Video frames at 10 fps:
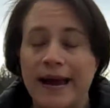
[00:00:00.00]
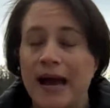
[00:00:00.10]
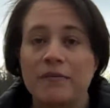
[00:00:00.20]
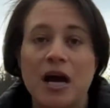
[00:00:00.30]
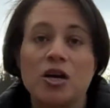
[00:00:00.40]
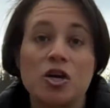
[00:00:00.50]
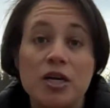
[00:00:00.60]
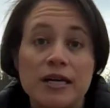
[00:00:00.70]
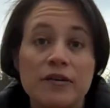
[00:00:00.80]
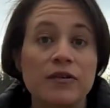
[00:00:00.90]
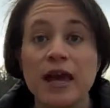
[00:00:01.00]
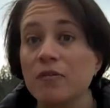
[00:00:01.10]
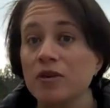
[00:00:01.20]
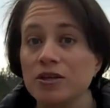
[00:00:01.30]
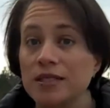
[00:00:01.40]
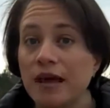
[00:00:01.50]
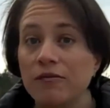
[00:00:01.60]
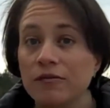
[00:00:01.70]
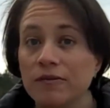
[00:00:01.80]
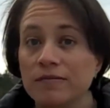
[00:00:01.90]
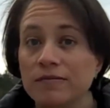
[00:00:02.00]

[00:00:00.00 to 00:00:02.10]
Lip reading: I'm not good enough game with yourself?